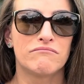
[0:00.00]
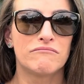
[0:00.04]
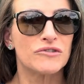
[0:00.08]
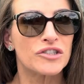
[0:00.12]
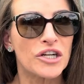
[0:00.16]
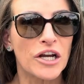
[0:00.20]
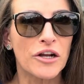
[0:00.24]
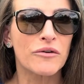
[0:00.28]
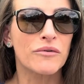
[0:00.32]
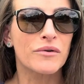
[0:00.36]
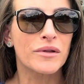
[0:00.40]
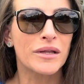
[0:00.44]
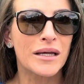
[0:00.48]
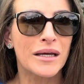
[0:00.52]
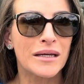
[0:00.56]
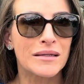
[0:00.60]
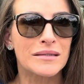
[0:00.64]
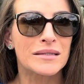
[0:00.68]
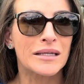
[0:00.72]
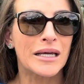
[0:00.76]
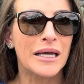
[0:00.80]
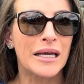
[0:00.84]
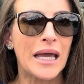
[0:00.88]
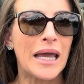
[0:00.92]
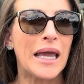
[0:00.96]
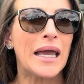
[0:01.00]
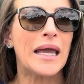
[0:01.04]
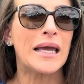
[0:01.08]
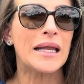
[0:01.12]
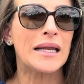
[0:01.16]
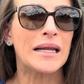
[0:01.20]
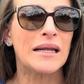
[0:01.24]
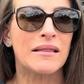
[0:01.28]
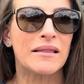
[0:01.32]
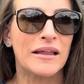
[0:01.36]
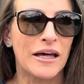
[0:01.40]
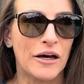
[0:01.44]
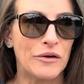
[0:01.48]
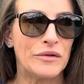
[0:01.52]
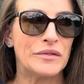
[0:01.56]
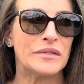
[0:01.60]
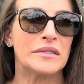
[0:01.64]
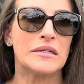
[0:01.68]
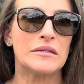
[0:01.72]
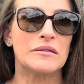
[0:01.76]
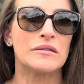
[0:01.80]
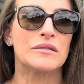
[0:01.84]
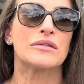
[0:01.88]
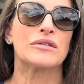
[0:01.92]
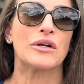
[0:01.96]
Generally, it's like
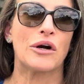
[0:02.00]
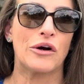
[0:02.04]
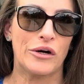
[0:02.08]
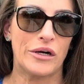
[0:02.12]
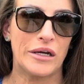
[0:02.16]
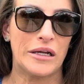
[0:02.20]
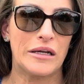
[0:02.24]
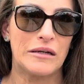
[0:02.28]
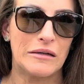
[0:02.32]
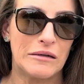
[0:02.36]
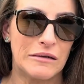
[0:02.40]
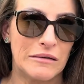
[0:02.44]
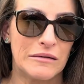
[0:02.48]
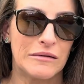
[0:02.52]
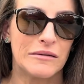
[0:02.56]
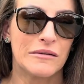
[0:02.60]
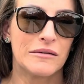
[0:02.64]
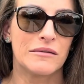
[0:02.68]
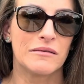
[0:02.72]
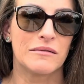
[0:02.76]
$80,000 starting.